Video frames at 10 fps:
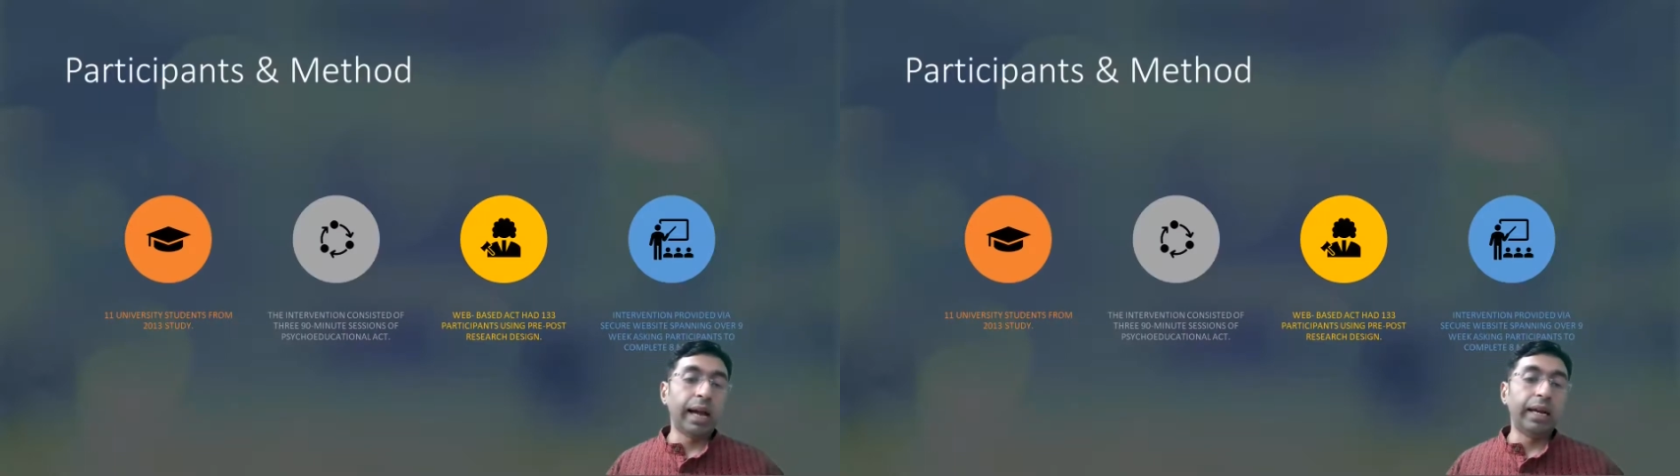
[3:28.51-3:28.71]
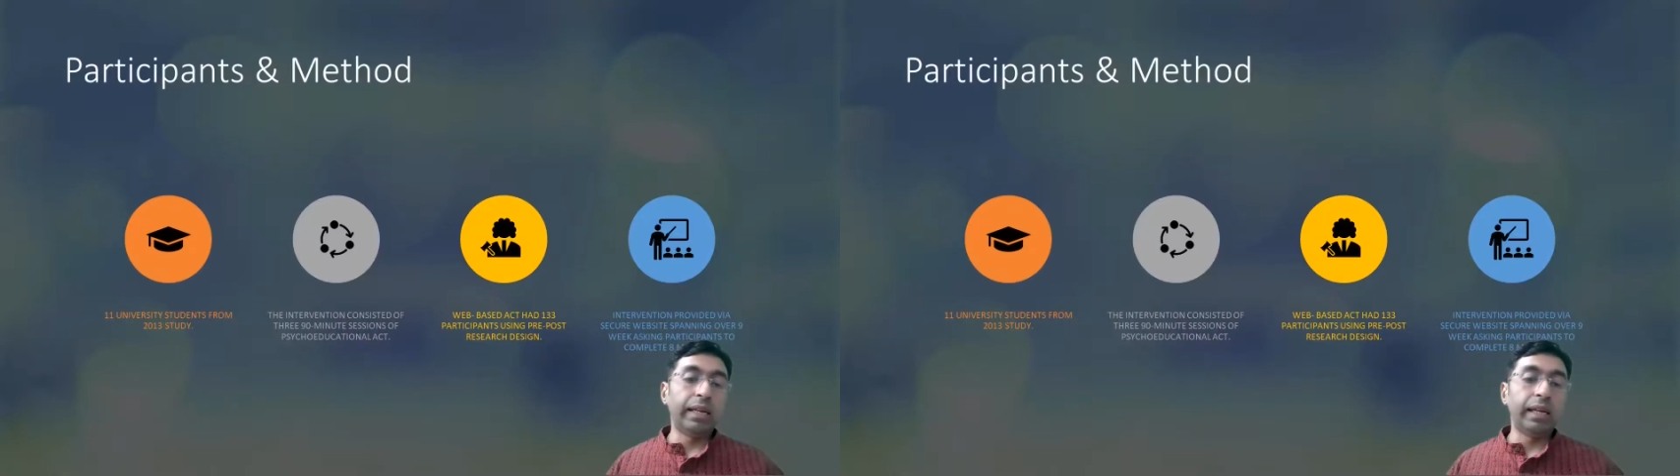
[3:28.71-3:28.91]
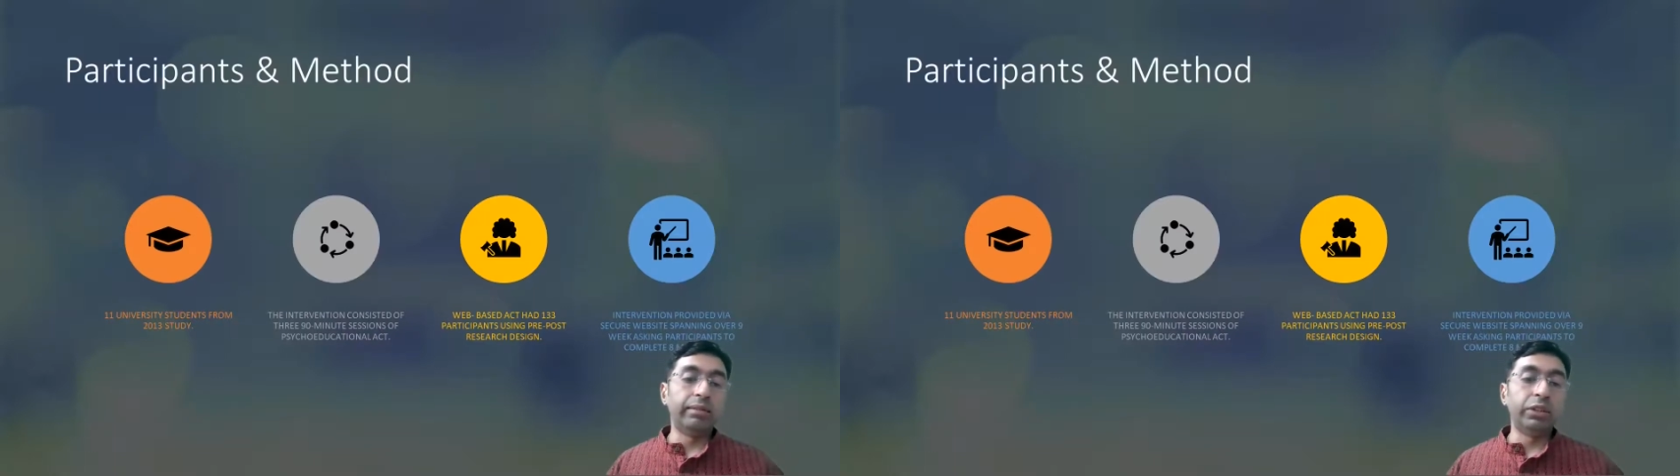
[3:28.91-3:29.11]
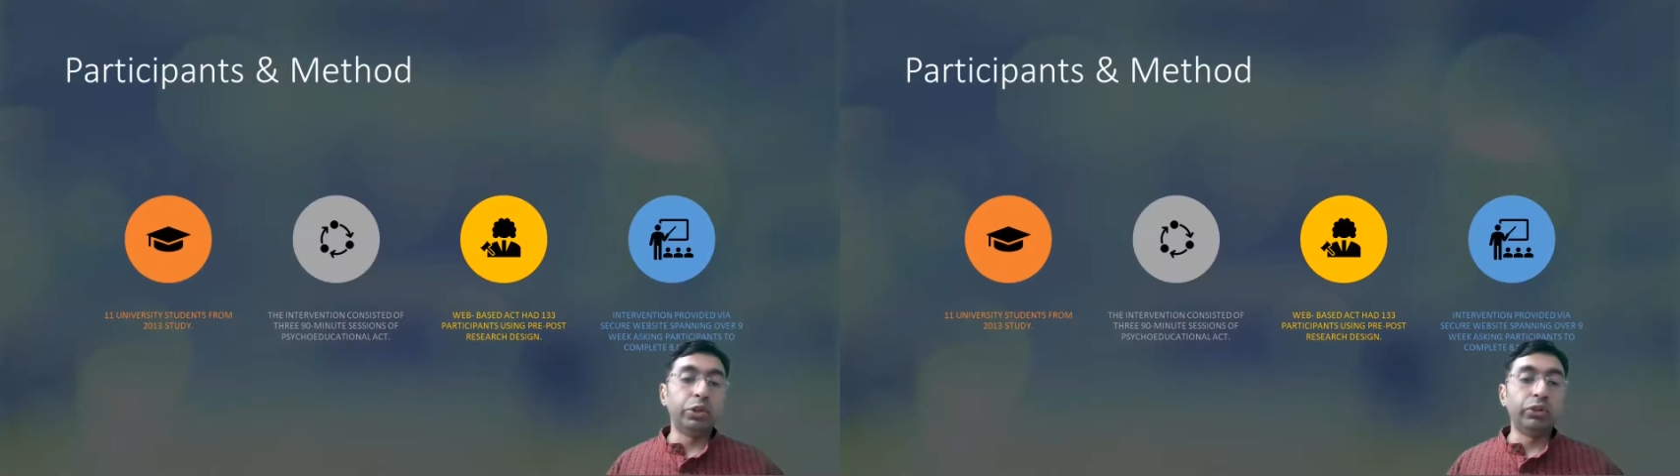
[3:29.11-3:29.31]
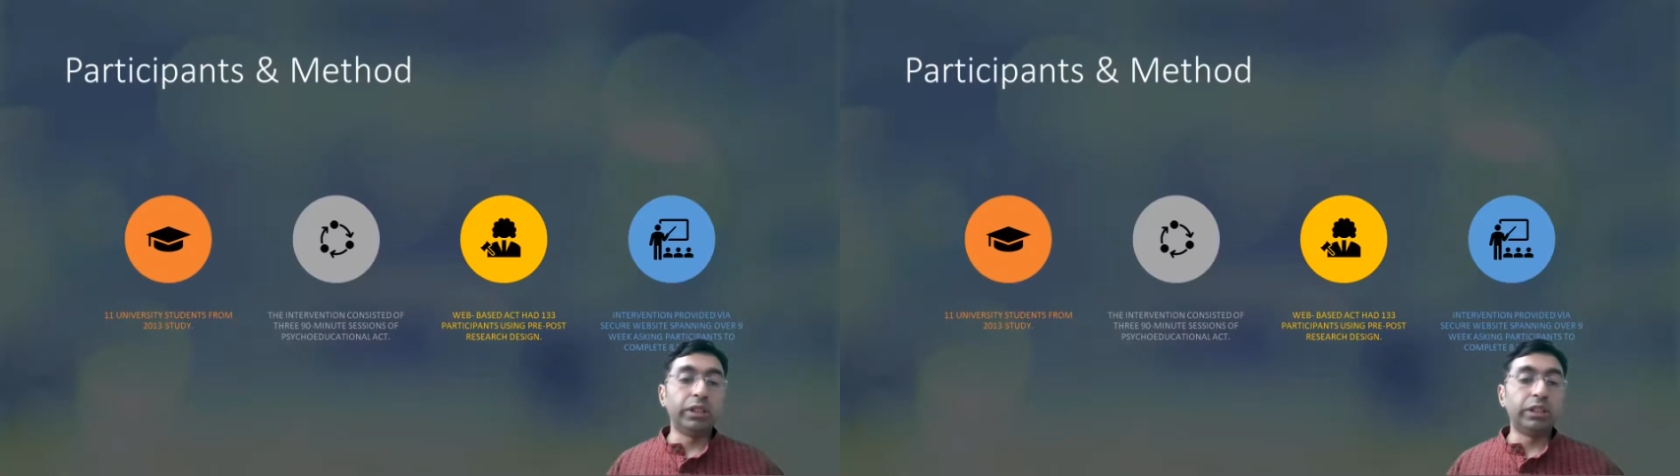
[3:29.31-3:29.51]
had 11
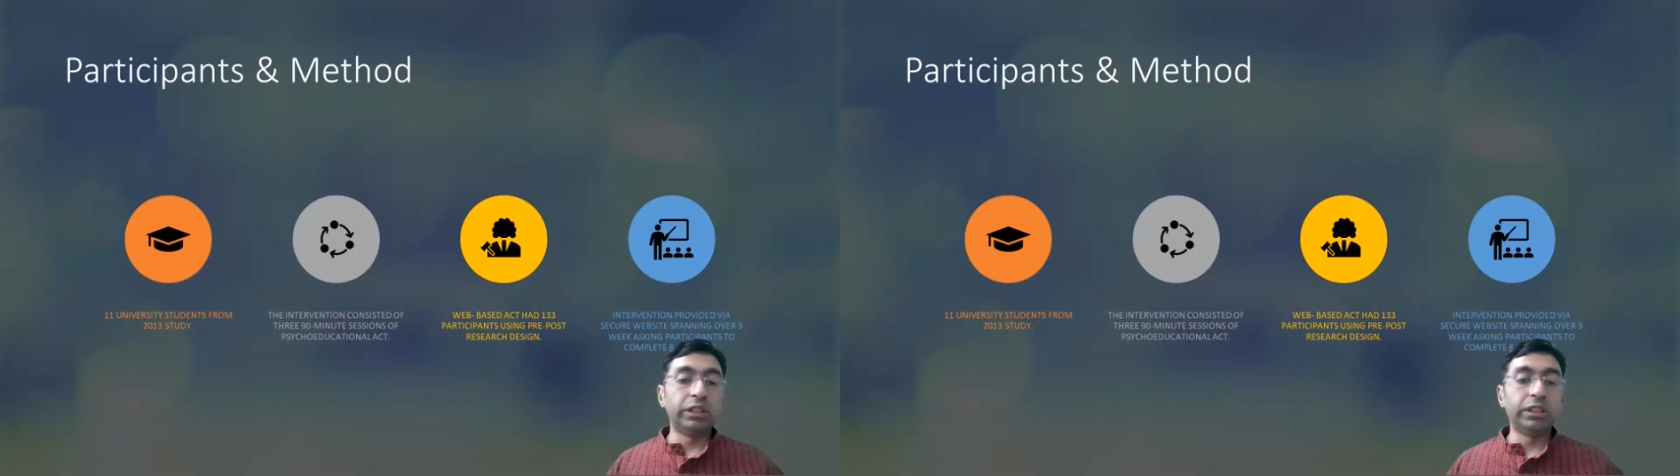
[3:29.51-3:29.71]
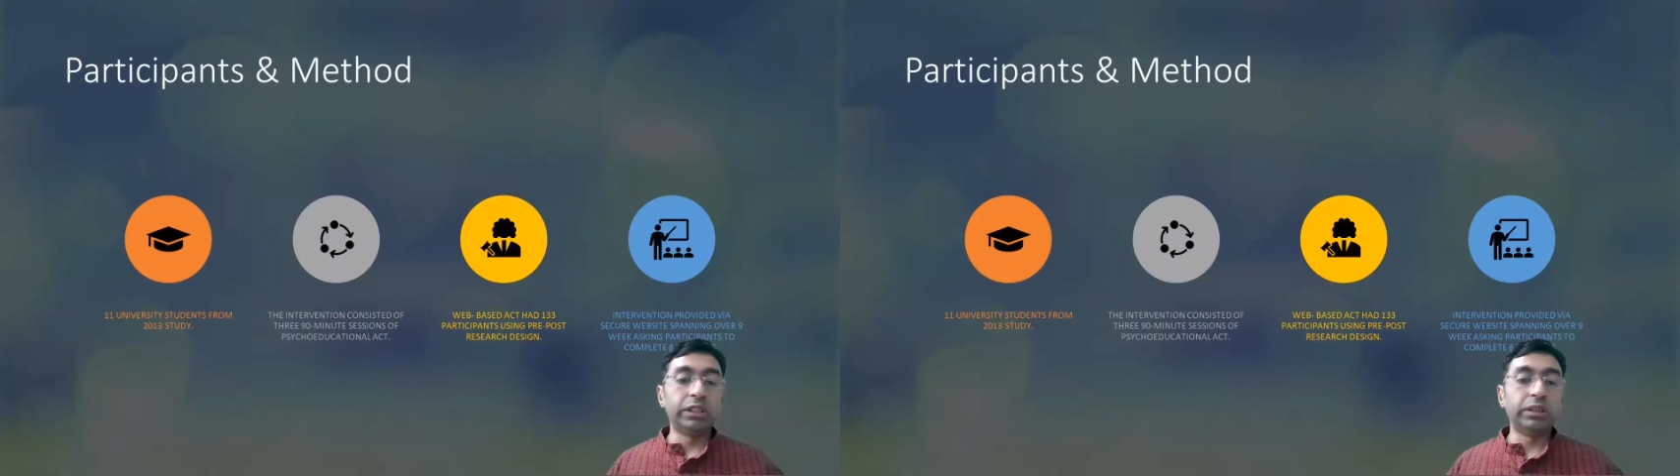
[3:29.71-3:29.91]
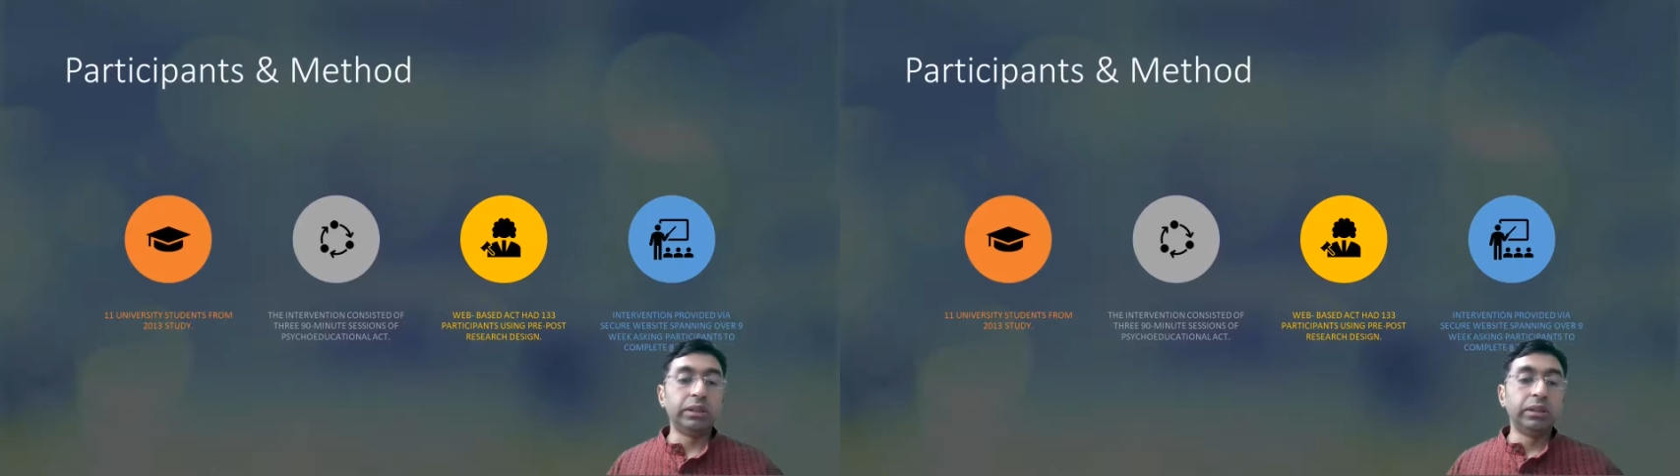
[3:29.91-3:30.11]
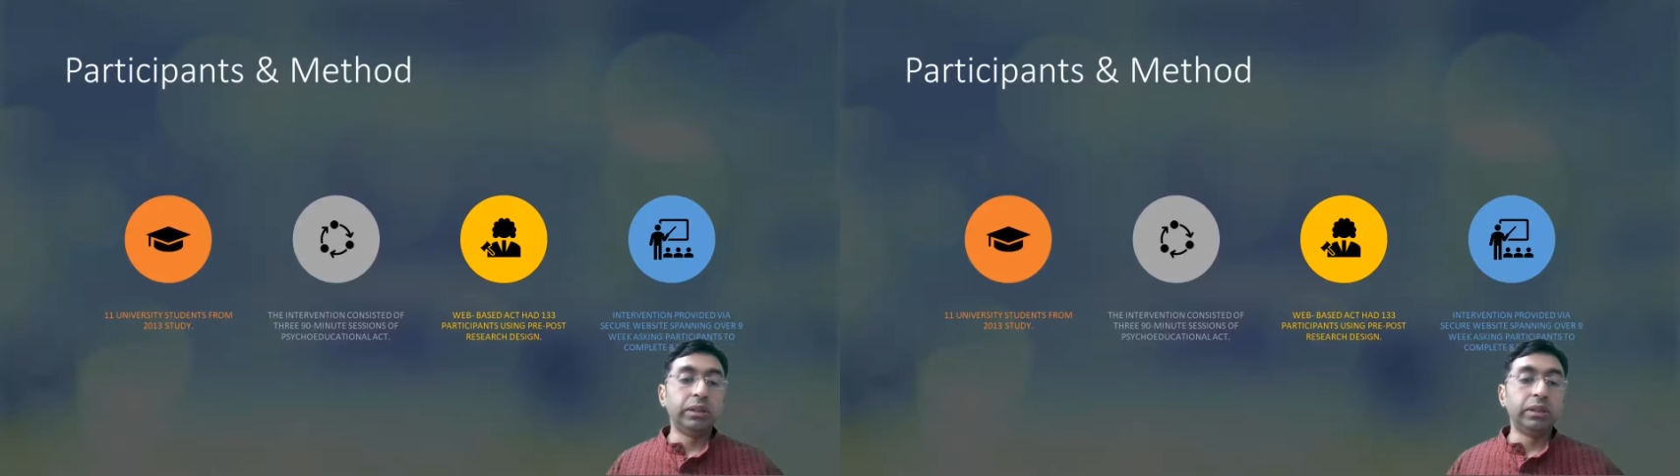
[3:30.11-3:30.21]
university